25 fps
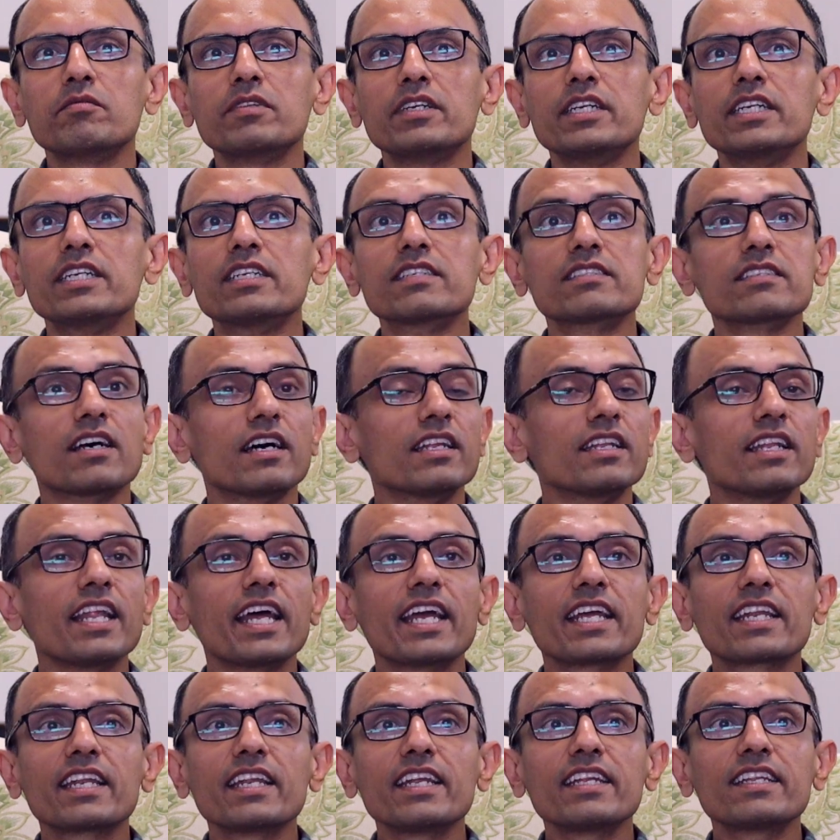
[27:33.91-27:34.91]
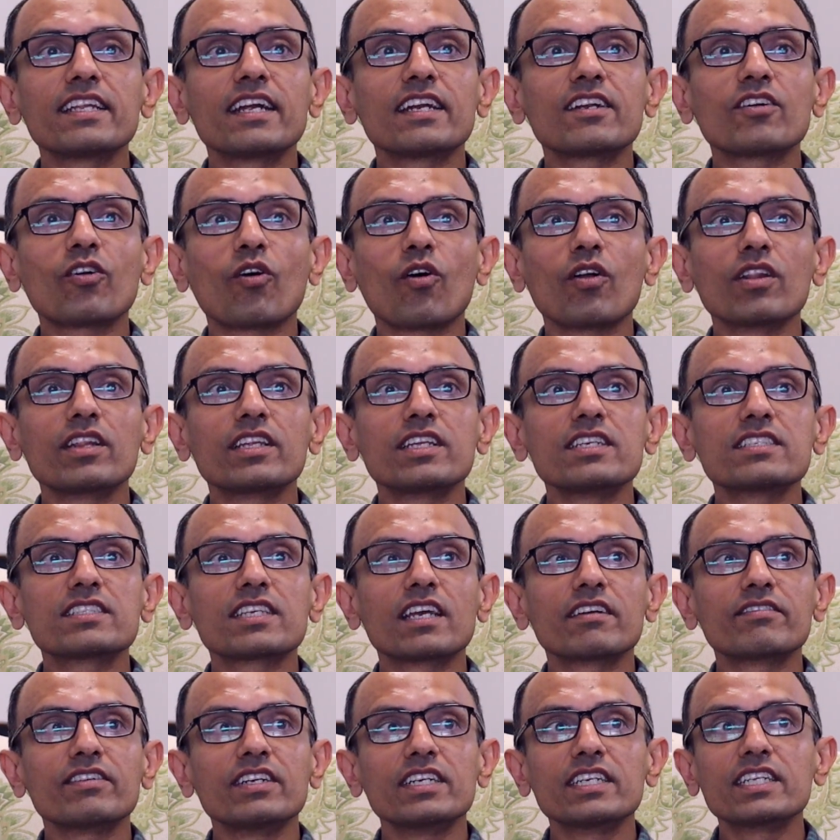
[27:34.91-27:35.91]
It is unlikely that all these
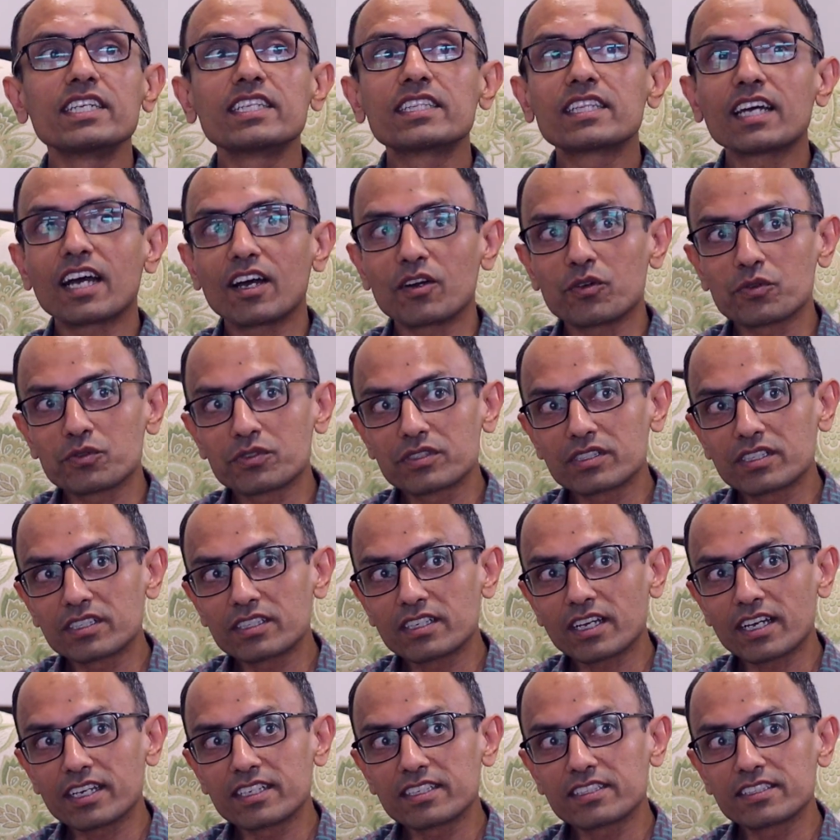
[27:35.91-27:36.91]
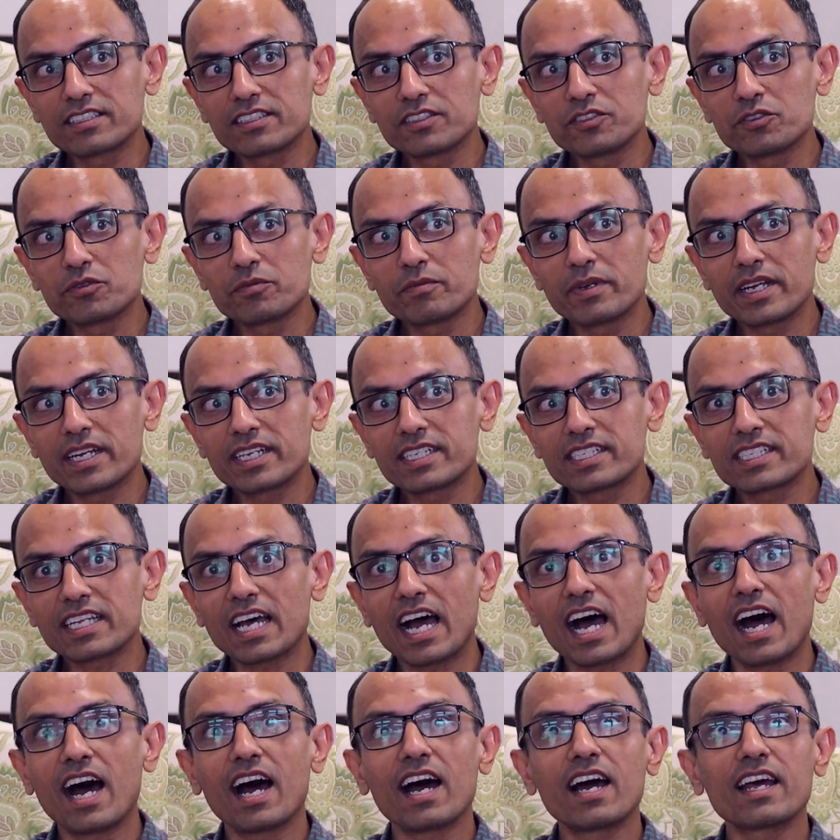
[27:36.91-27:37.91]
70,000 ICU beds
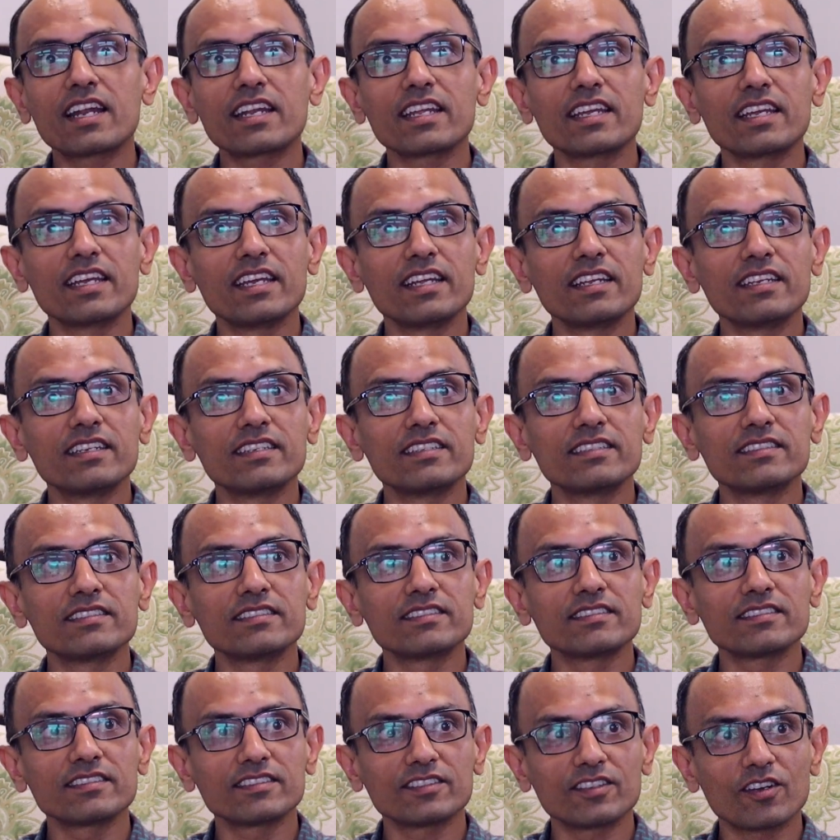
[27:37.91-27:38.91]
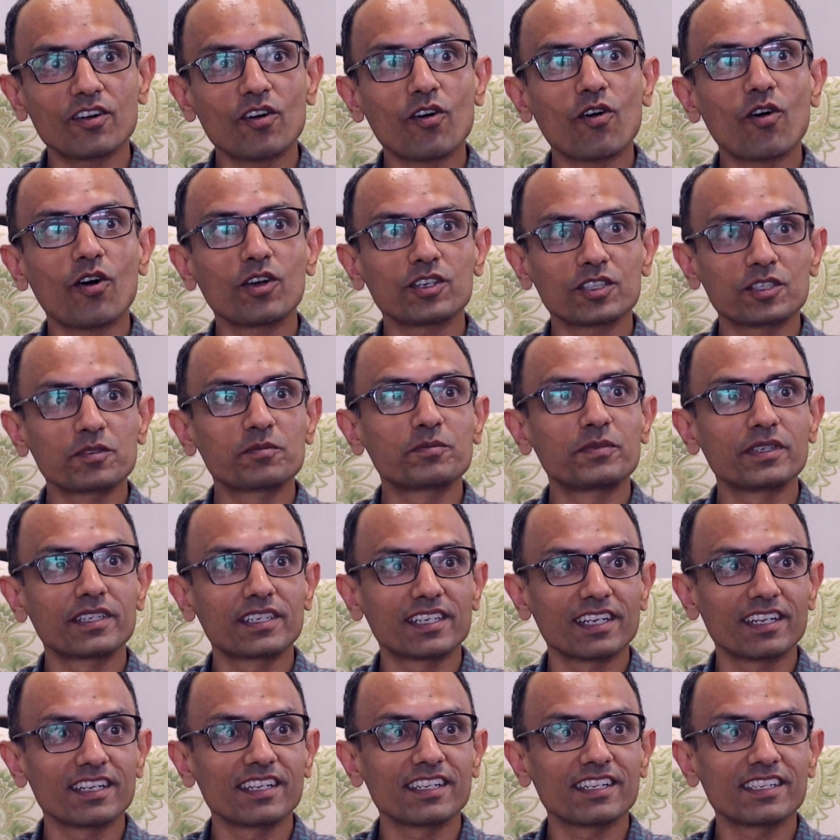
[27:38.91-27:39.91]
are in
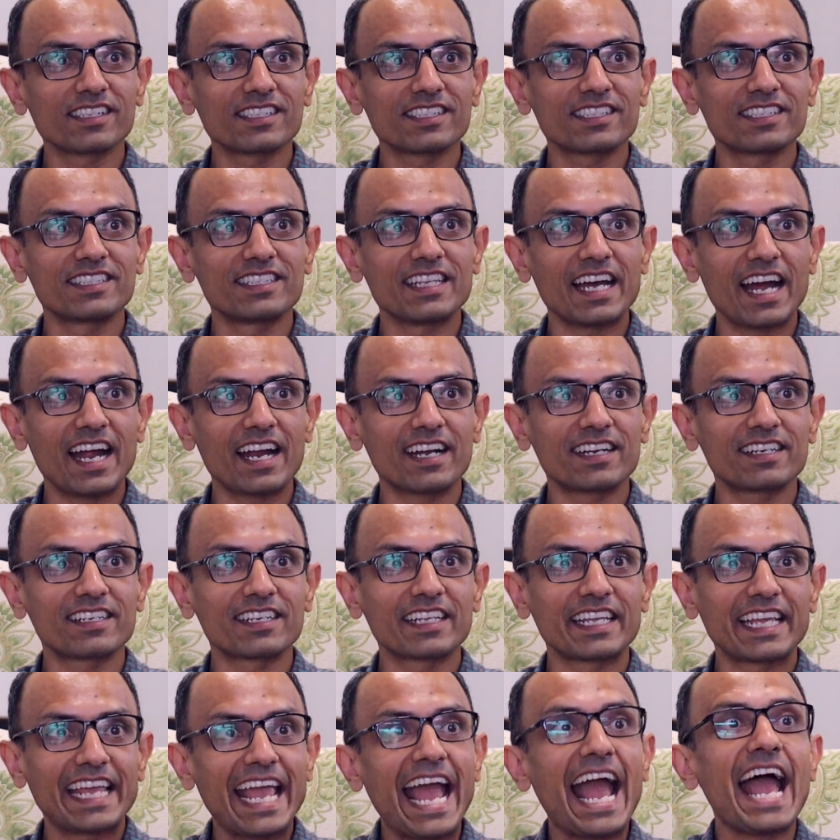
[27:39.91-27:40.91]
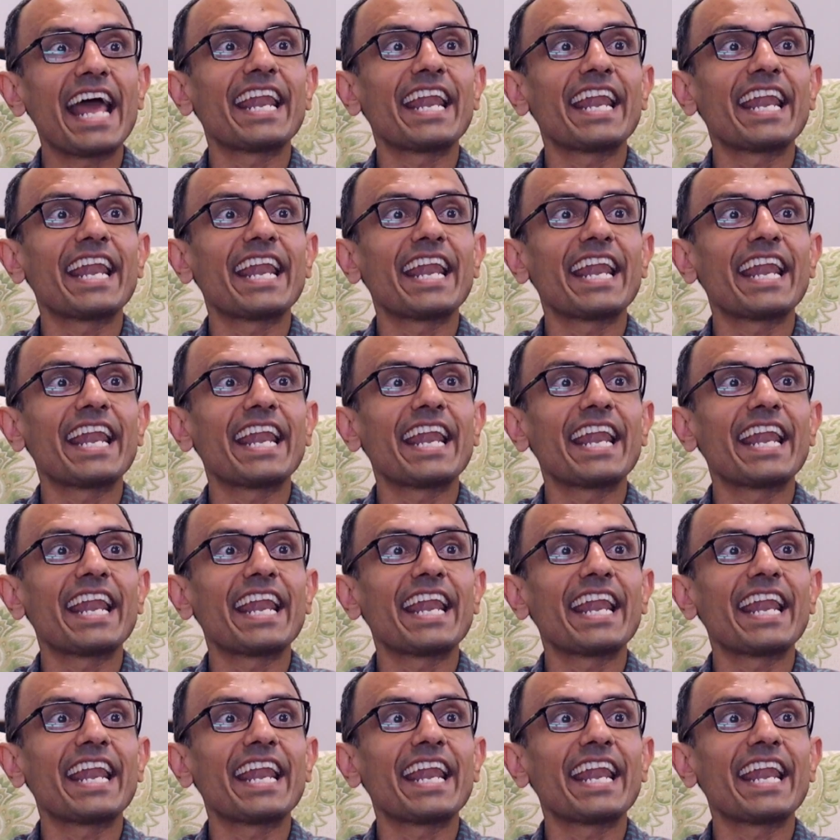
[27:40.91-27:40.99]
hospitals that can